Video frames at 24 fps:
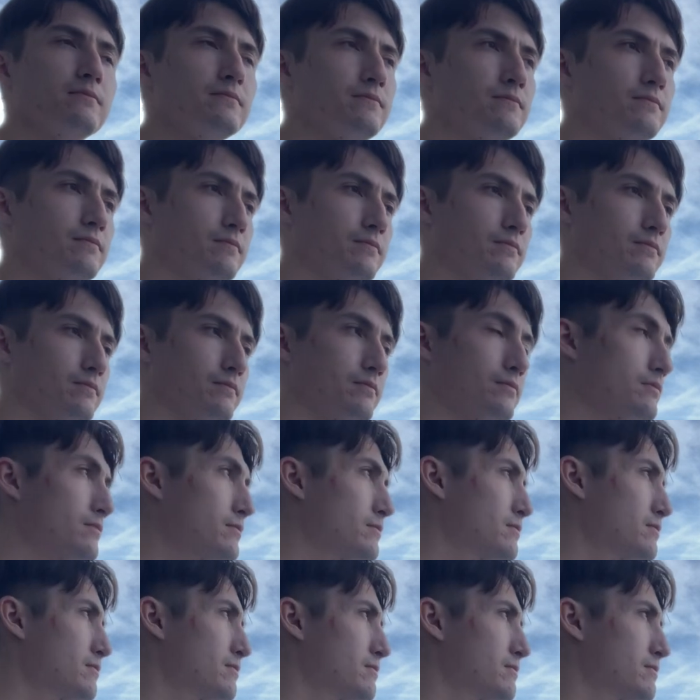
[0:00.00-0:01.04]

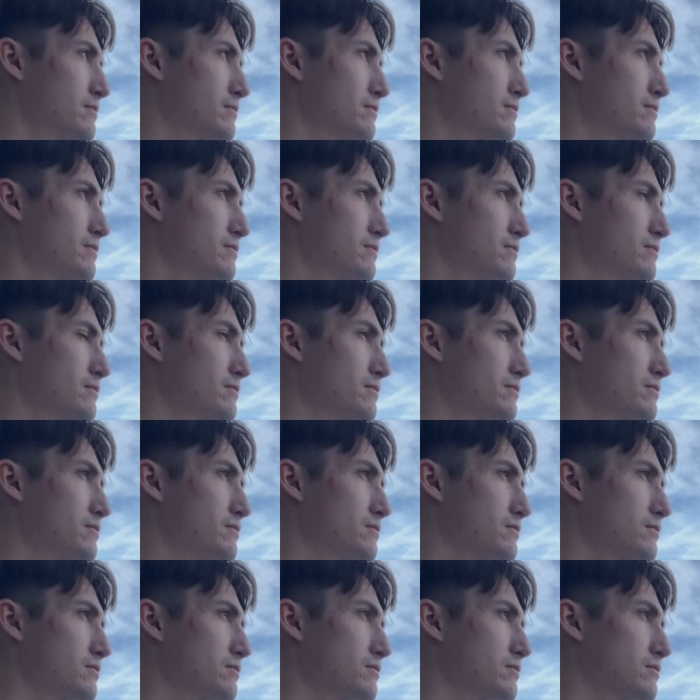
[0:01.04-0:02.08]

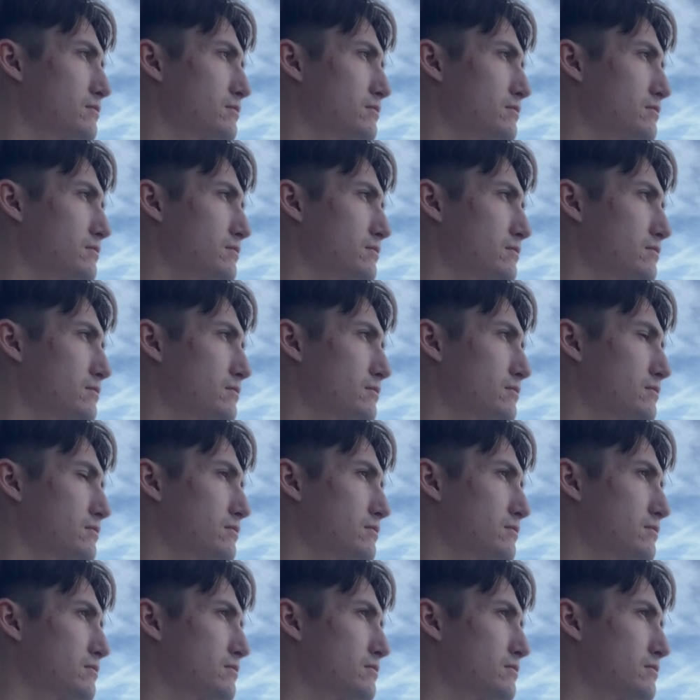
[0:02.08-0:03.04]
No one is speaking in this clip.